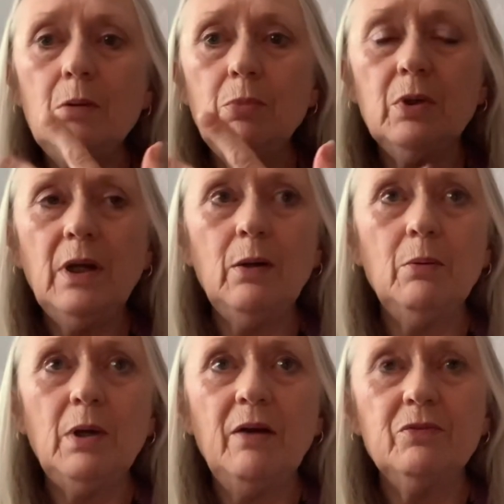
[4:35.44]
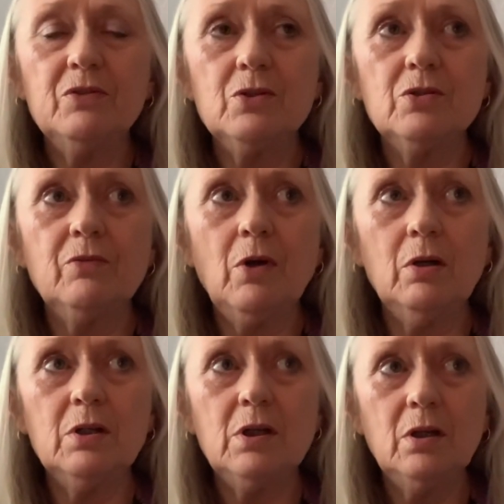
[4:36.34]
but now I've sort of
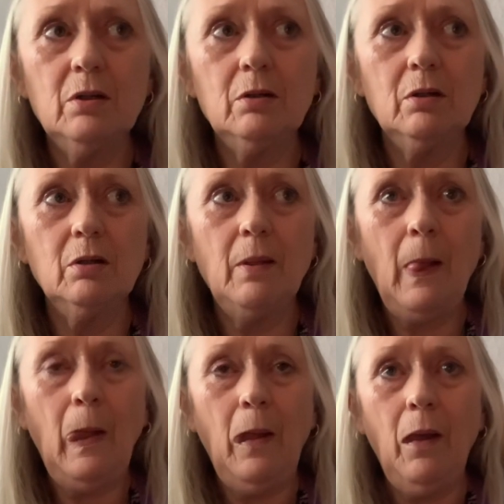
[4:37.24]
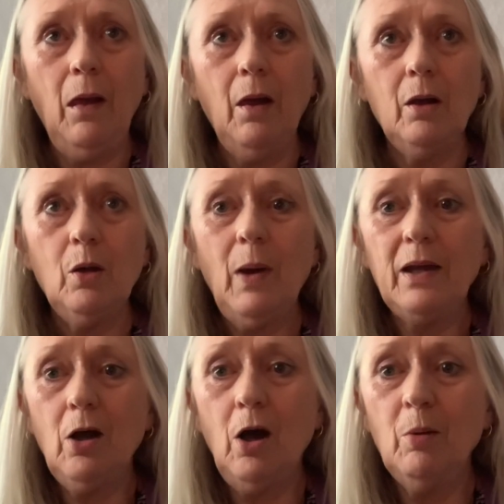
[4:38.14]
got quite
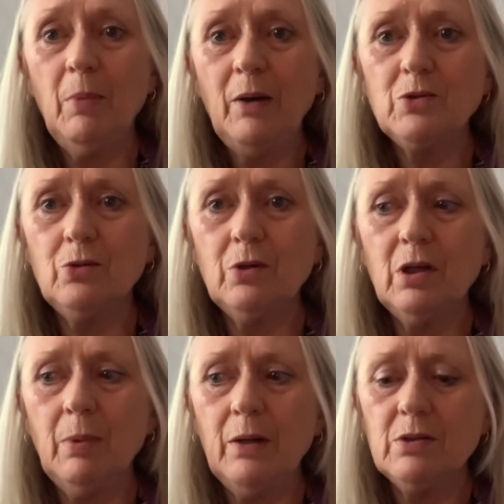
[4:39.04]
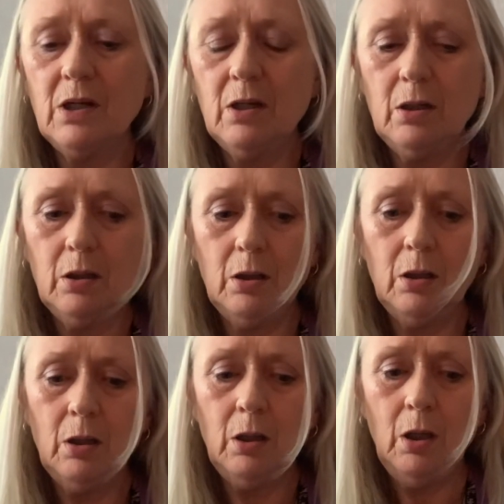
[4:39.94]
calm about talking about
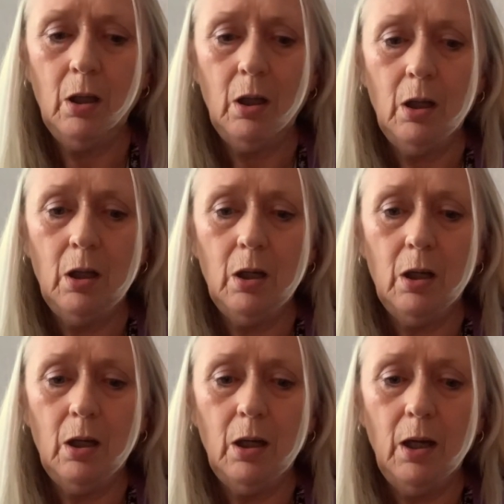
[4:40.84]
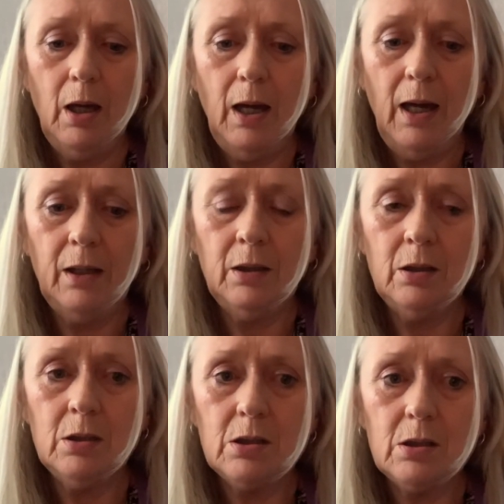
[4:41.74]
it,
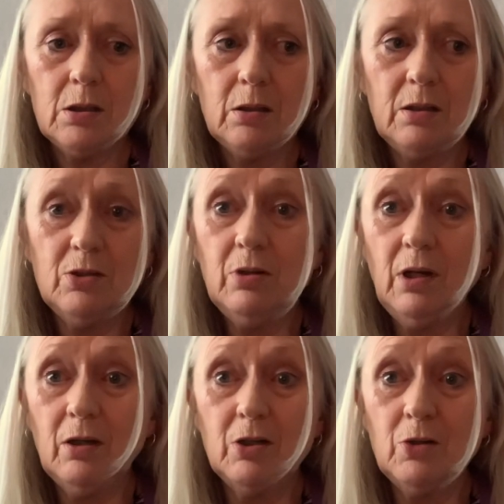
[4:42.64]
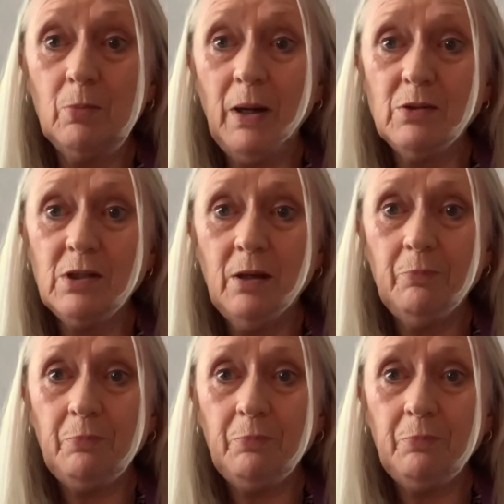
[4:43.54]
and there's nothing I can do about it